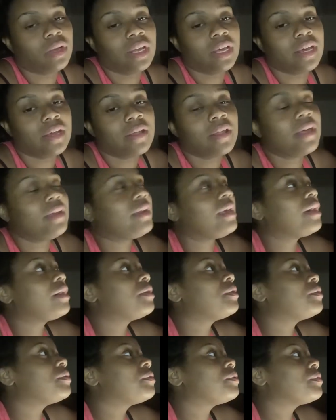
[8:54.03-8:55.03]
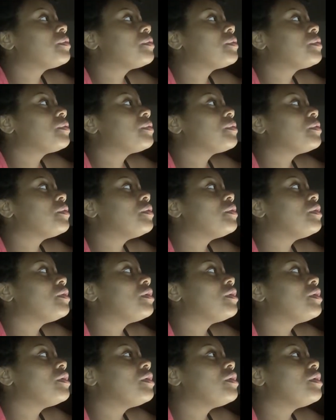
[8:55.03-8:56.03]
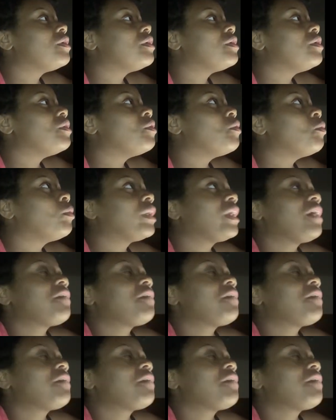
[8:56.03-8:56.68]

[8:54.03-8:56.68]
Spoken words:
that. Now, when